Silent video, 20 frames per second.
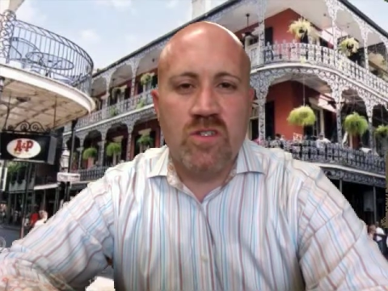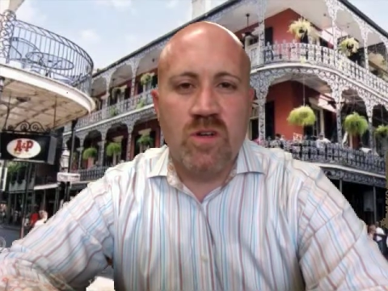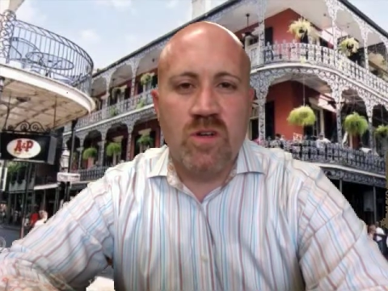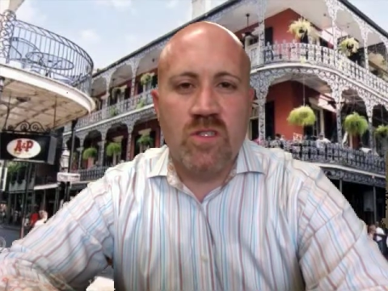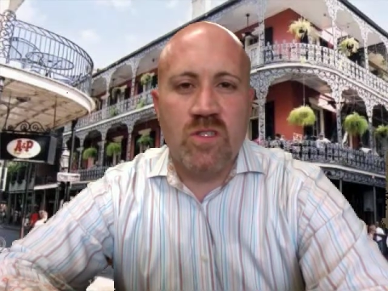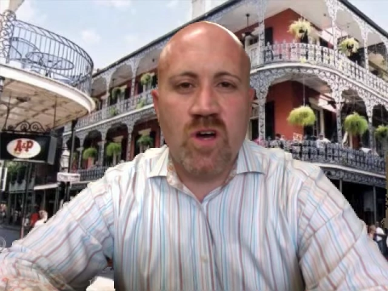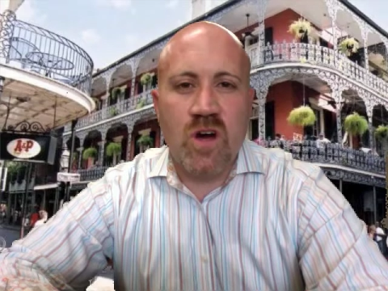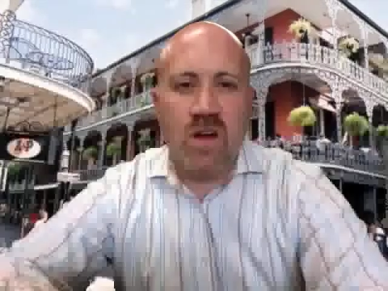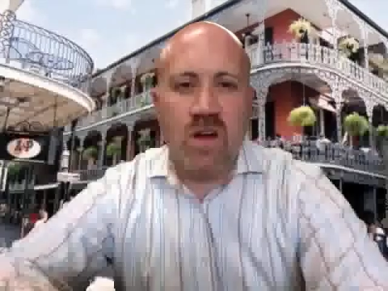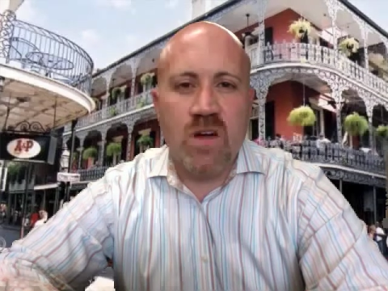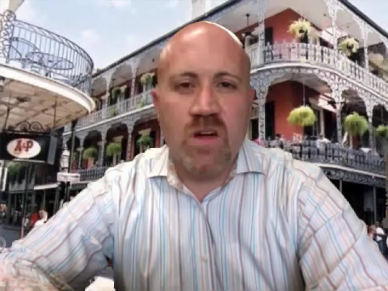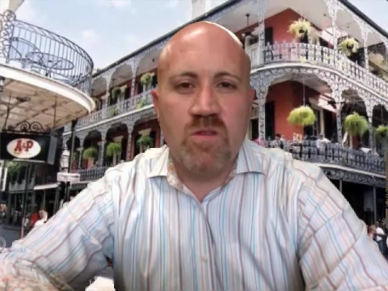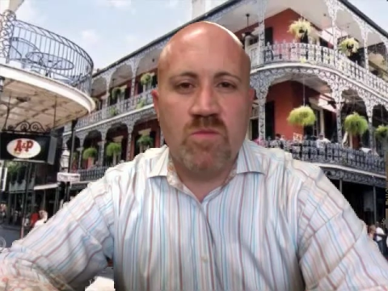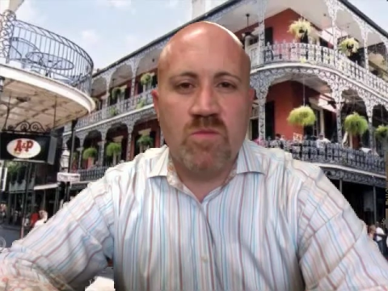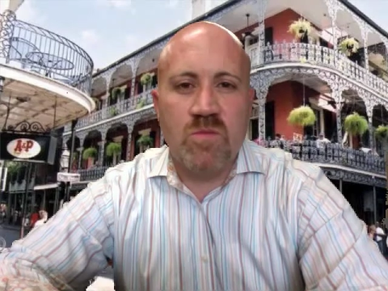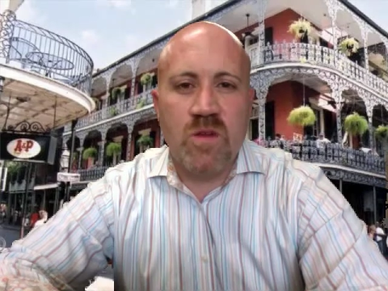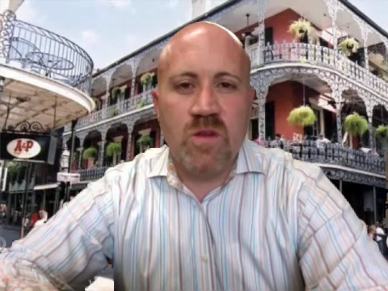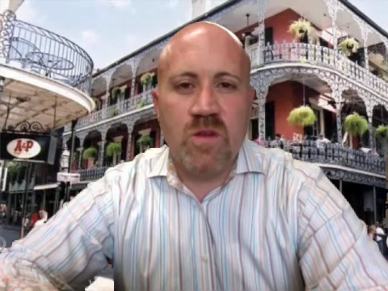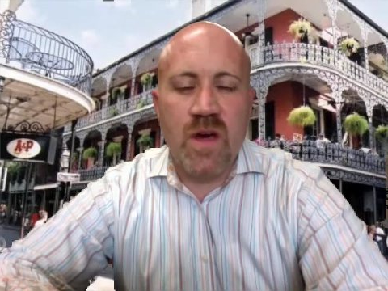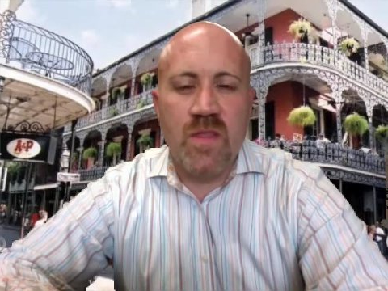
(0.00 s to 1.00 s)
I want to talk a little
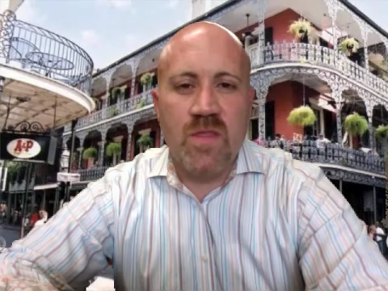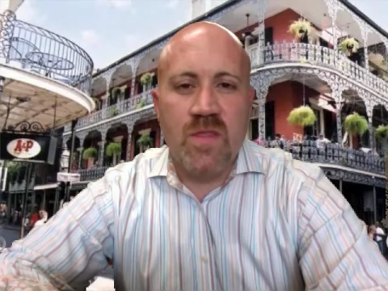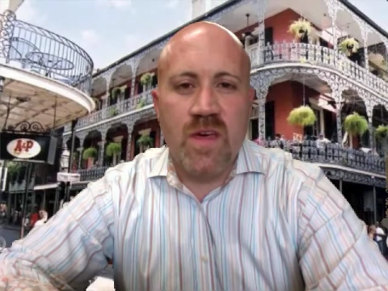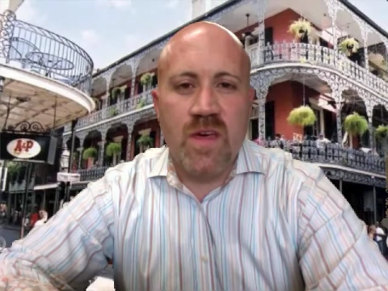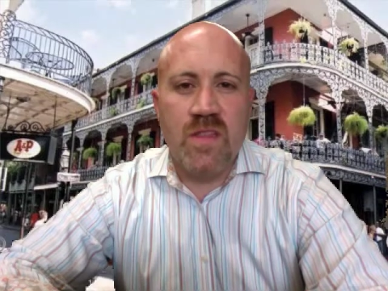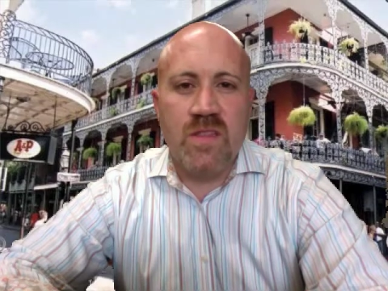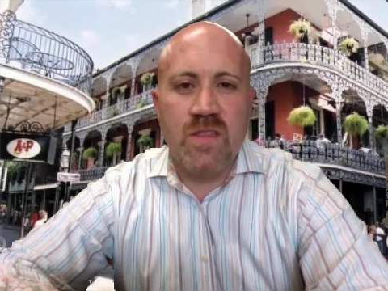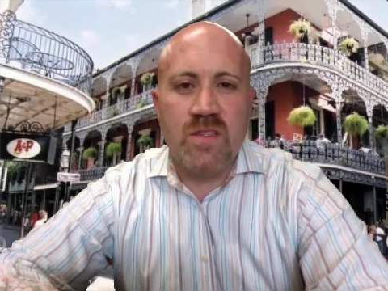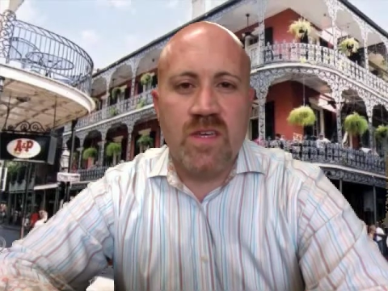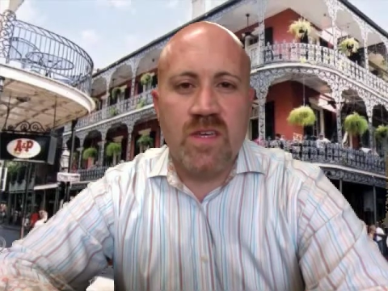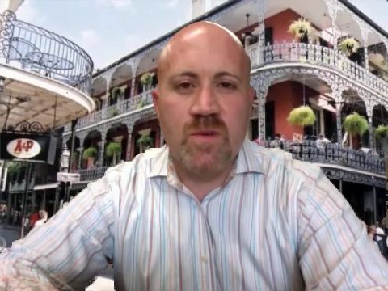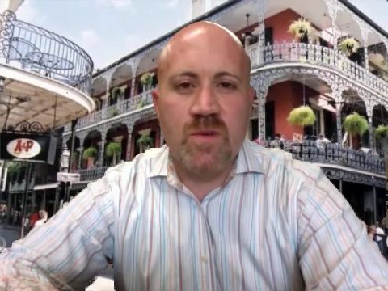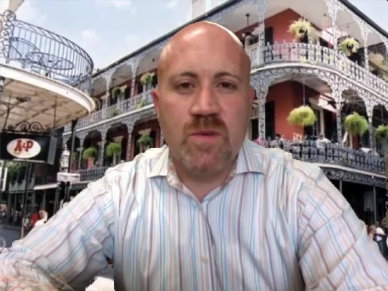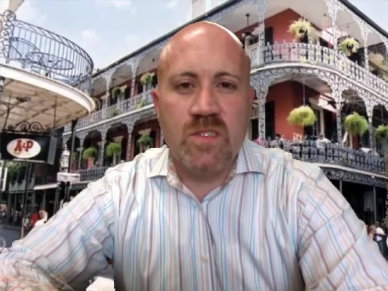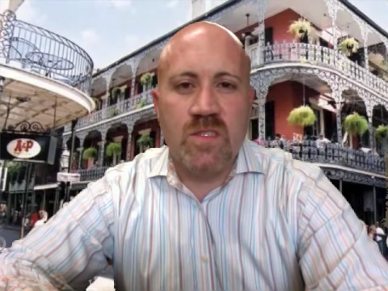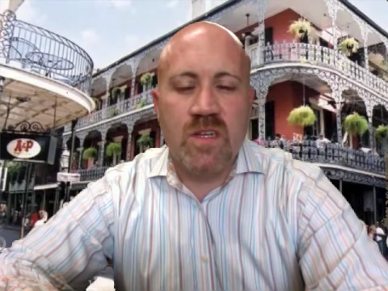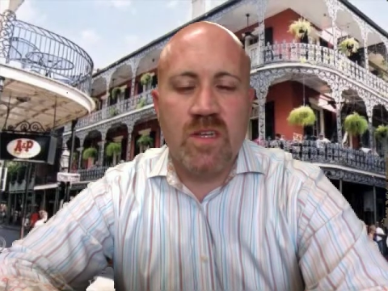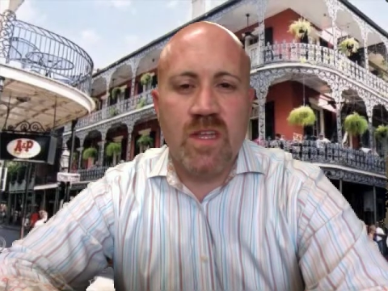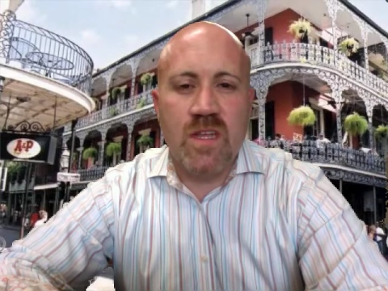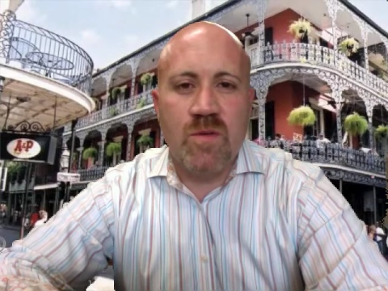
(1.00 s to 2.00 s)
bit about that this coming
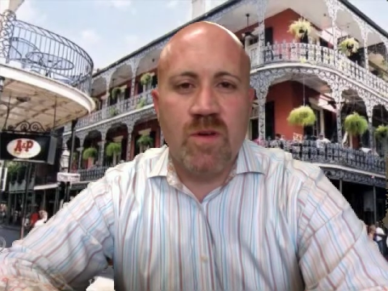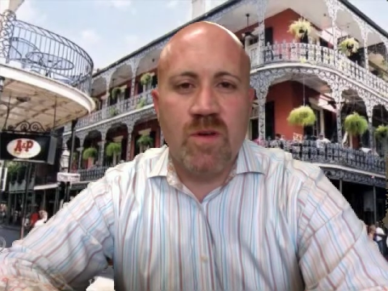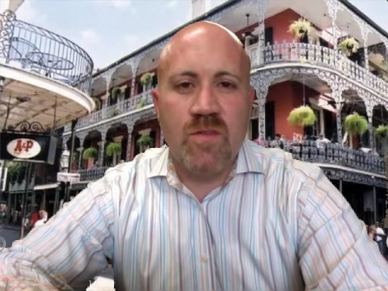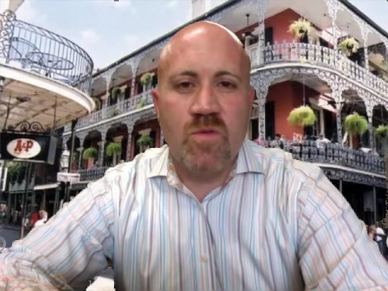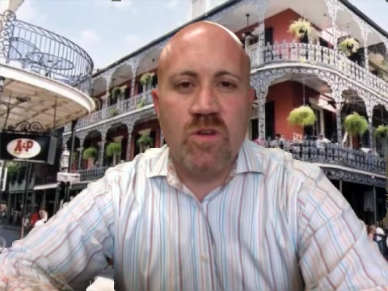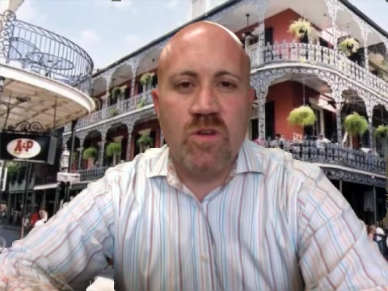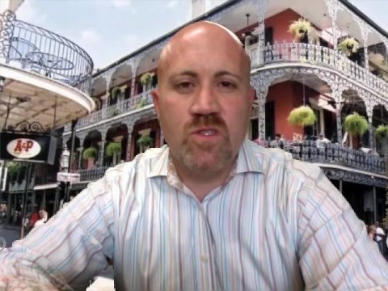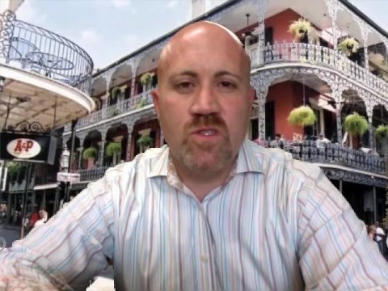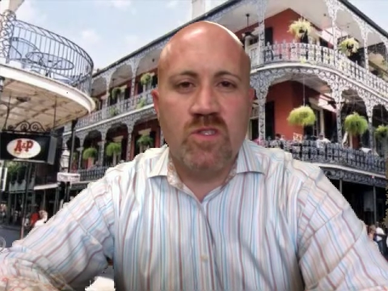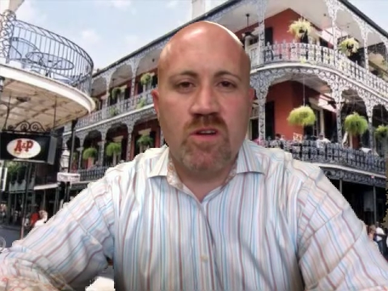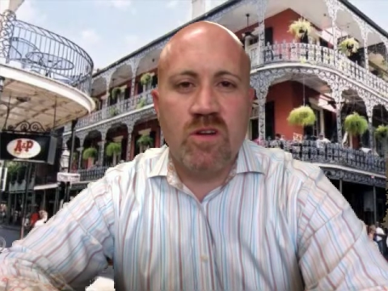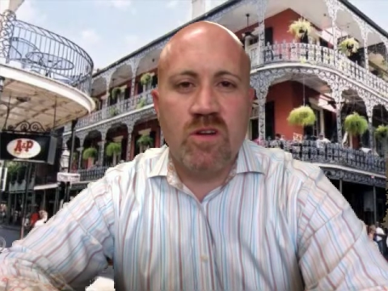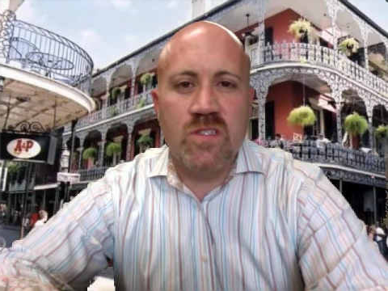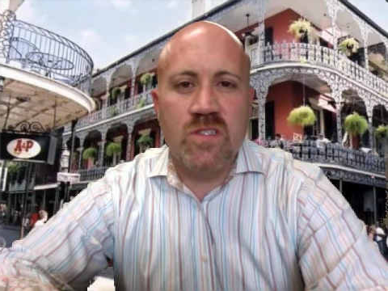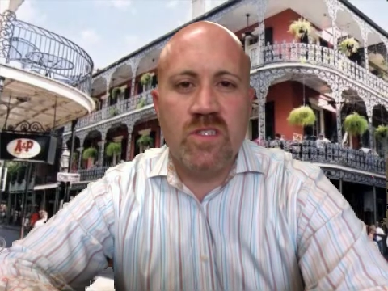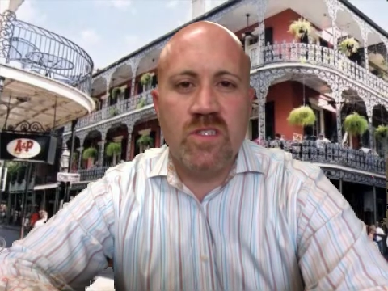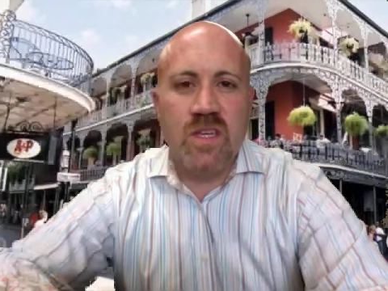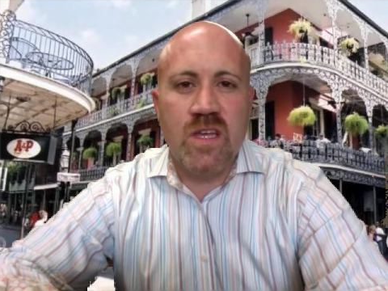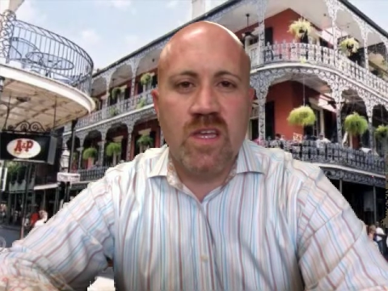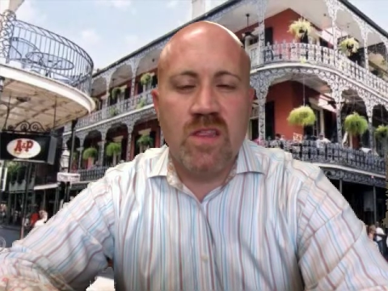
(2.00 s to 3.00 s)
Sunday. We have one
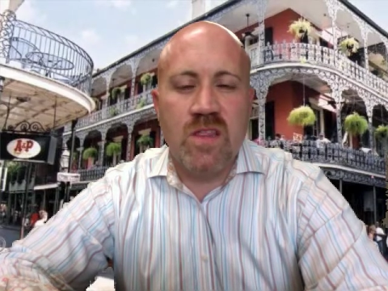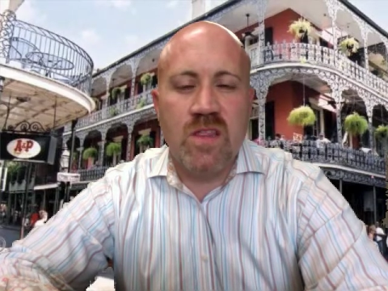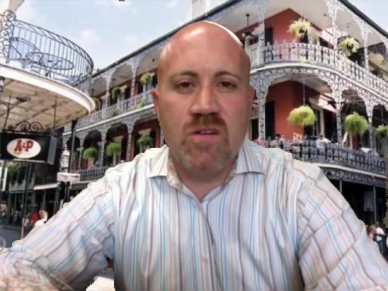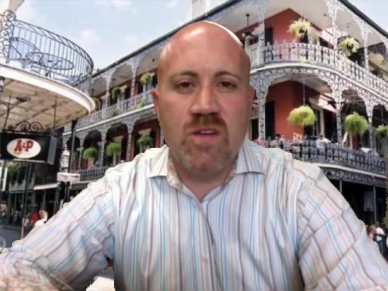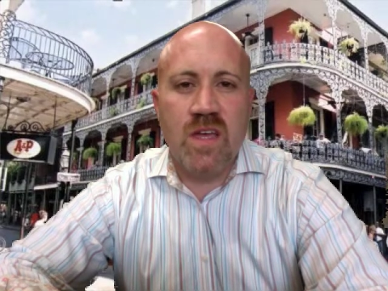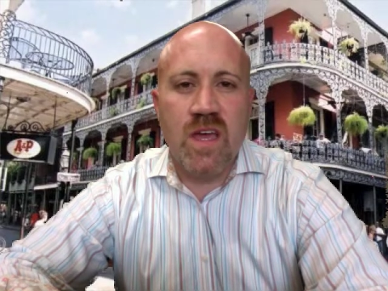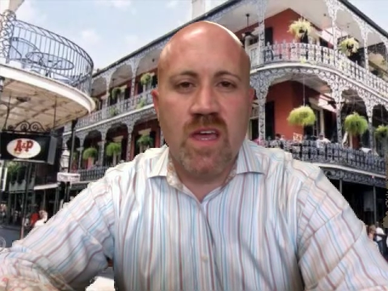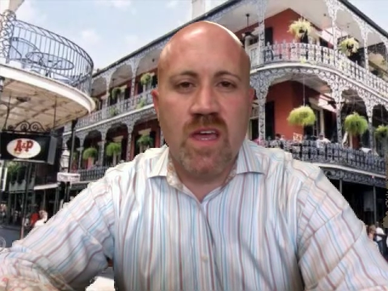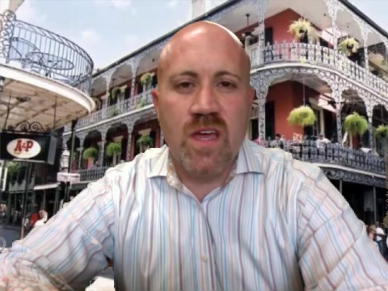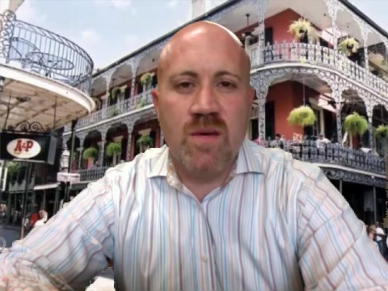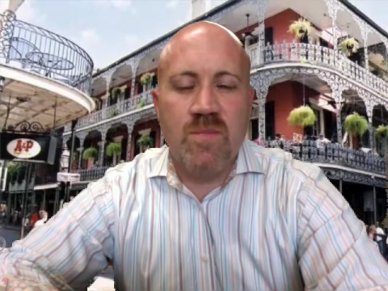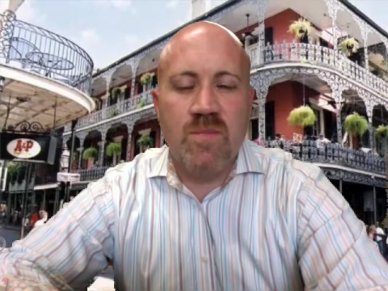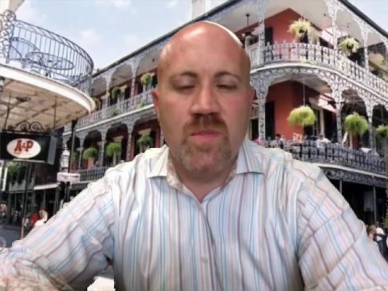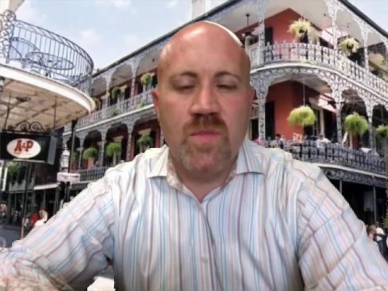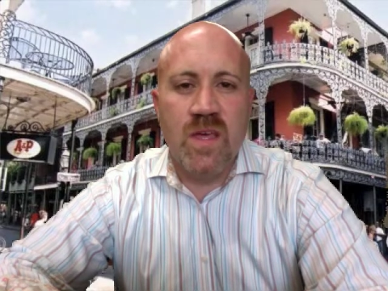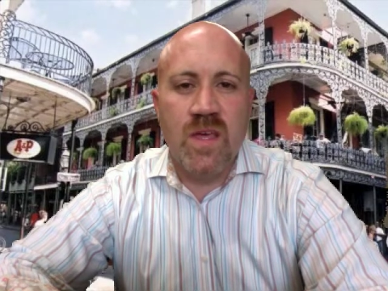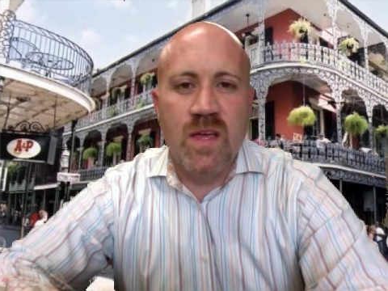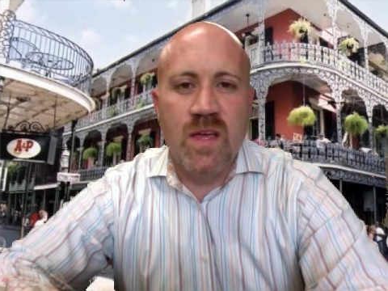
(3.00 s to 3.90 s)
service at 10:30 a.m.